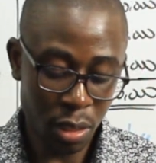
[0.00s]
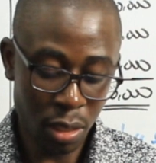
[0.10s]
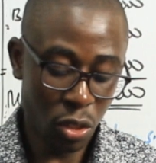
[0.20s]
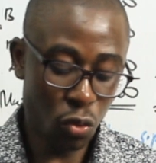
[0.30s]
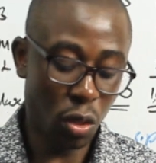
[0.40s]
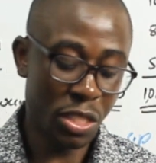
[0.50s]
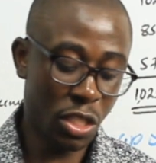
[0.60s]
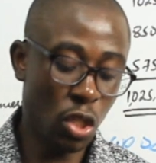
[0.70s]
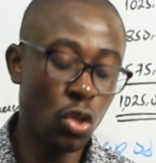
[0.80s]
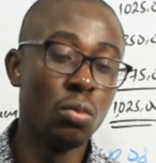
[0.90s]
to
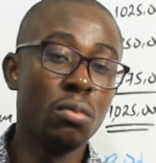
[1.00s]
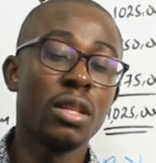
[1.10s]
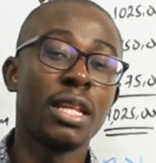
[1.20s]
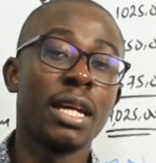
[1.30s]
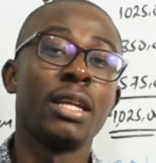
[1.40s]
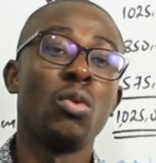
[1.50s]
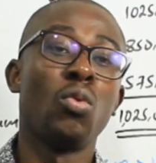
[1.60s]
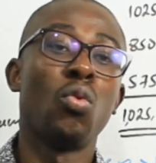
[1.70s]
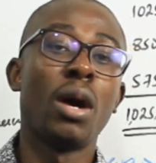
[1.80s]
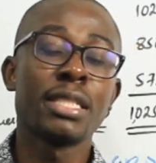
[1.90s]
assume that the
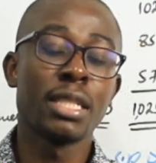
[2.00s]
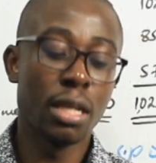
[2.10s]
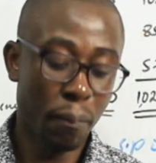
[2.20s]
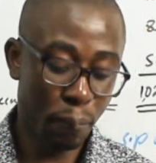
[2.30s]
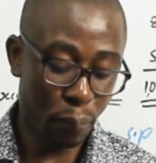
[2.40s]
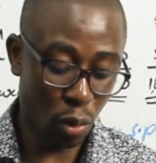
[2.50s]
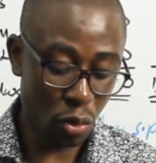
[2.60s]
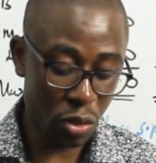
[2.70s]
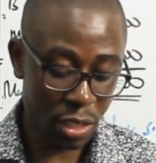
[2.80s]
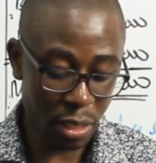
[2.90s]
worst
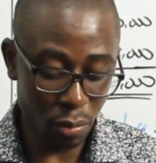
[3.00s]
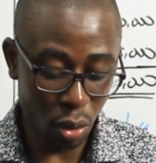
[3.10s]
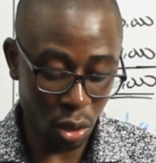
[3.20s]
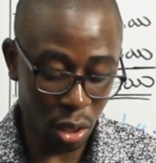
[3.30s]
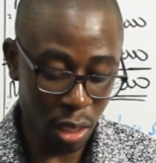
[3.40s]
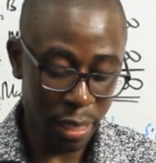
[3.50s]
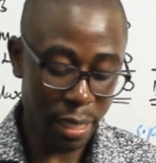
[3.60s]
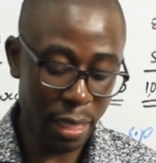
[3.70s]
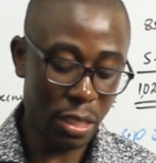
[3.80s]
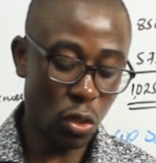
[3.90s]
possible
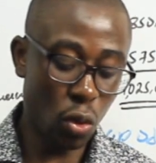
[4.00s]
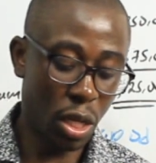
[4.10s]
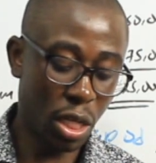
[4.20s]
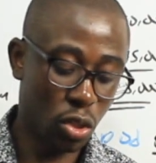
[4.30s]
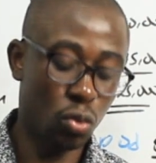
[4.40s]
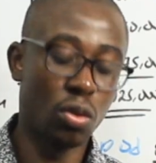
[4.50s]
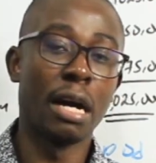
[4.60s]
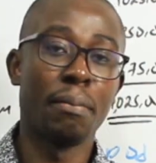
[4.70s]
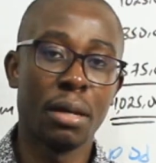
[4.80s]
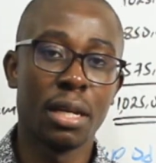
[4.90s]
is going to
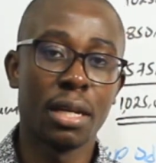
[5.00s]
happen.